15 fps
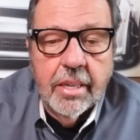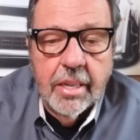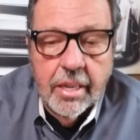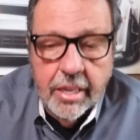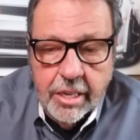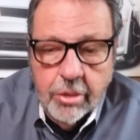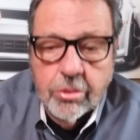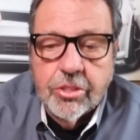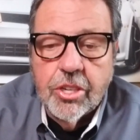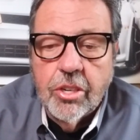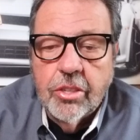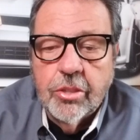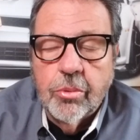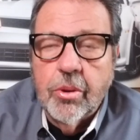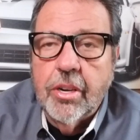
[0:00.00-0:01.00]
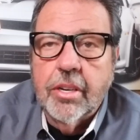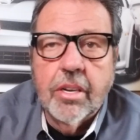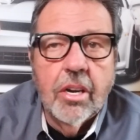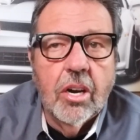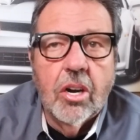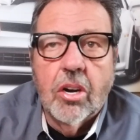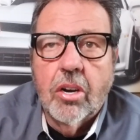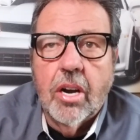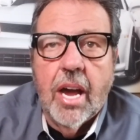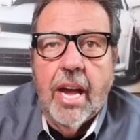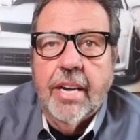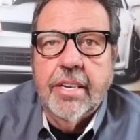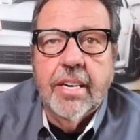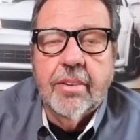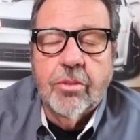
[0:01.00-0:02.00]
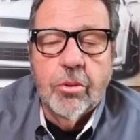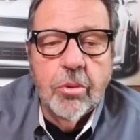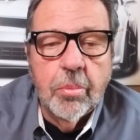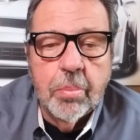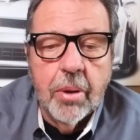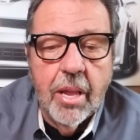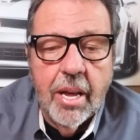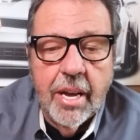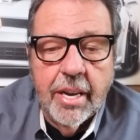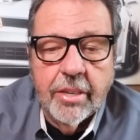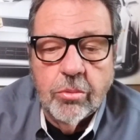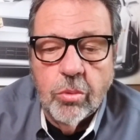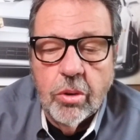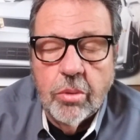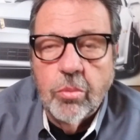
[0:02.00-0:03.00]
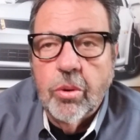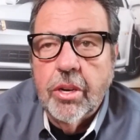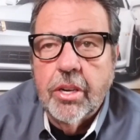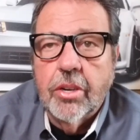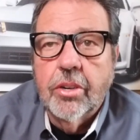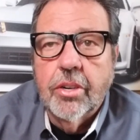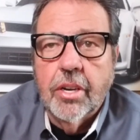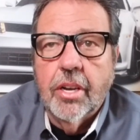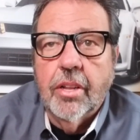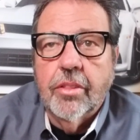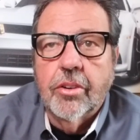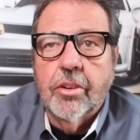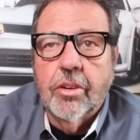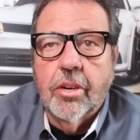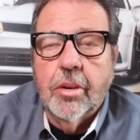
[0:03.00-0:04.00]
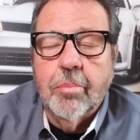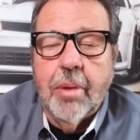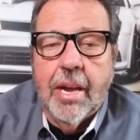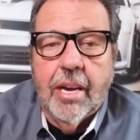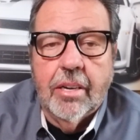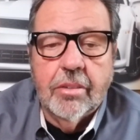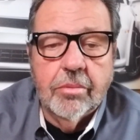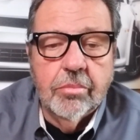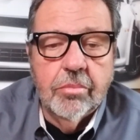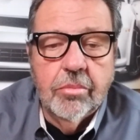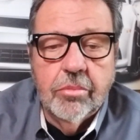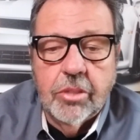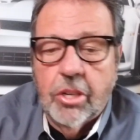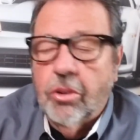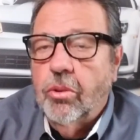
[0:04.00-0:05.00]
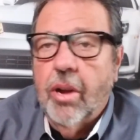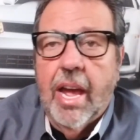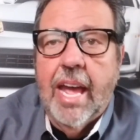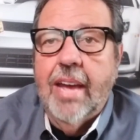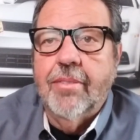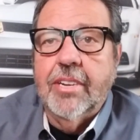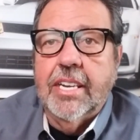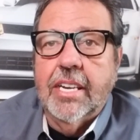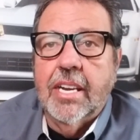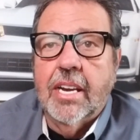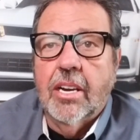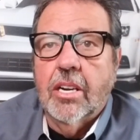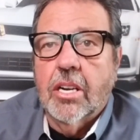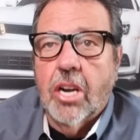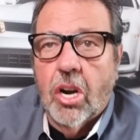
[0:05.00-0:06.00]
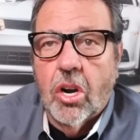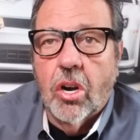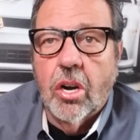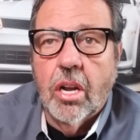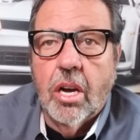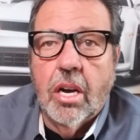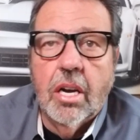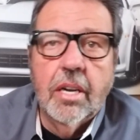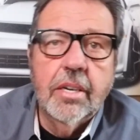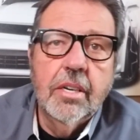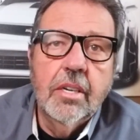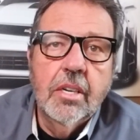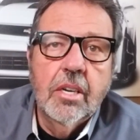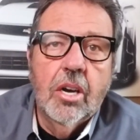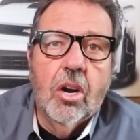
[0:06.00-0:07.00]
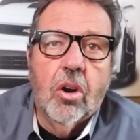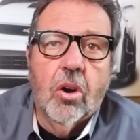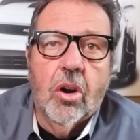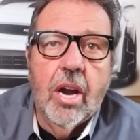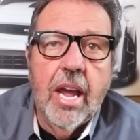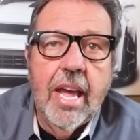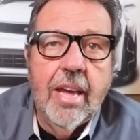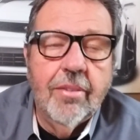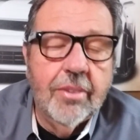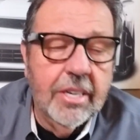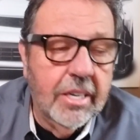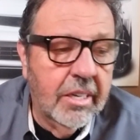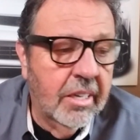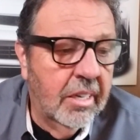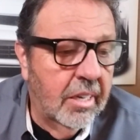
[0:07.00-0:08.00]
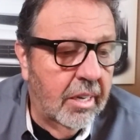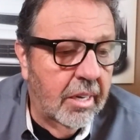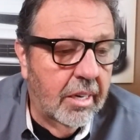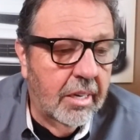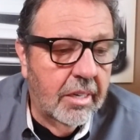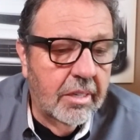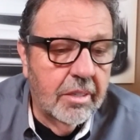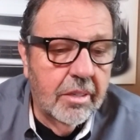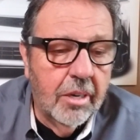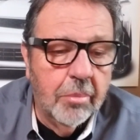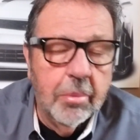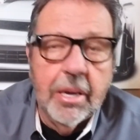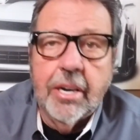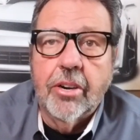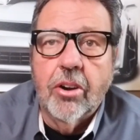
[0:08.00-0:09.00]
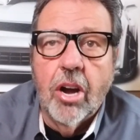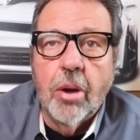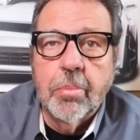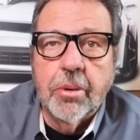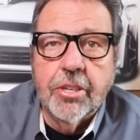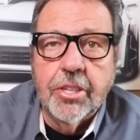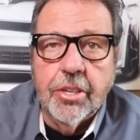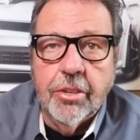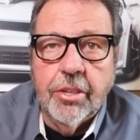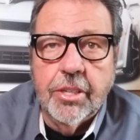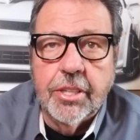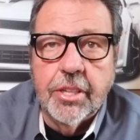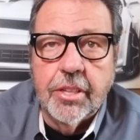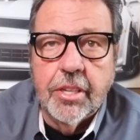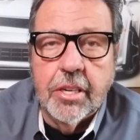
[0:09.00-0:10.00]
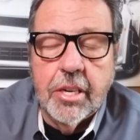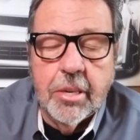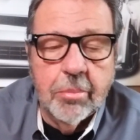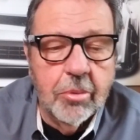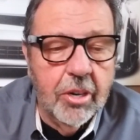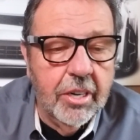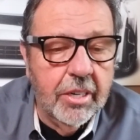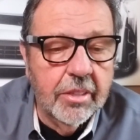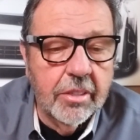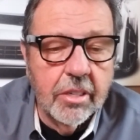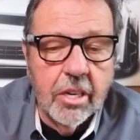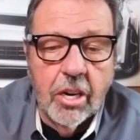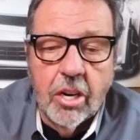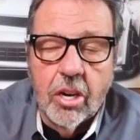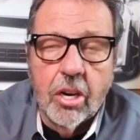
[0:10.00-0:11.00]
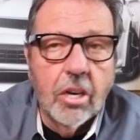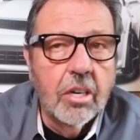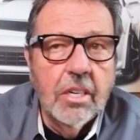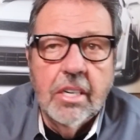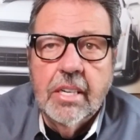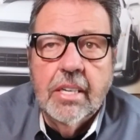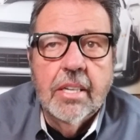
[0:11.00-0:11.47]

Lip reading: He was on to rent a car. I never replied one way or another about, having a car lot or having a better opportunity than him renting the car.